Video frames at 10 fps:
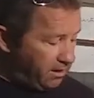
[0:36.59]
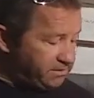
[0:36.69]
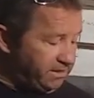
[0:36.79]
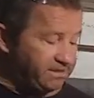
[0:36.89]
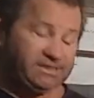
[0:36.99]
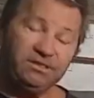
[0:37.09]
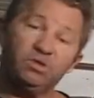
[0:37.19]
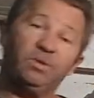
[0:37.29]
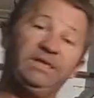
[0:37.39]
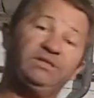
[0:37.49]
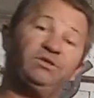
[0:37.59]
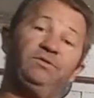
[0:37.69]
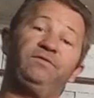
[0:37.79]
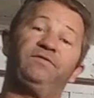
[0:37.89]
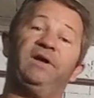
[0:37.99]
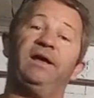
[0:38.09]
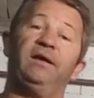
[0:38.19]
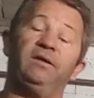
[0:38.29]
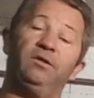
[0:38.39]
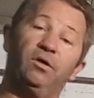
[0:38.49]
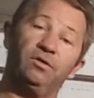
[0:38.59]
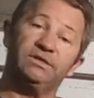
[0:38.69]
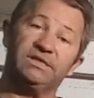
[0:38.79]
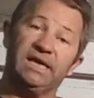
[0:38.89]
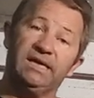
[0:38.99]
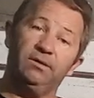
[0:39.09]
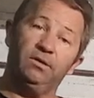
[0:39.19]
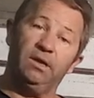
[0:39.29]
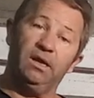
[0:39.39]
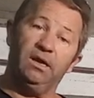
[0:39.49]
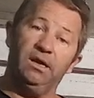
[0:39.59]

So this is a 22 fret long scale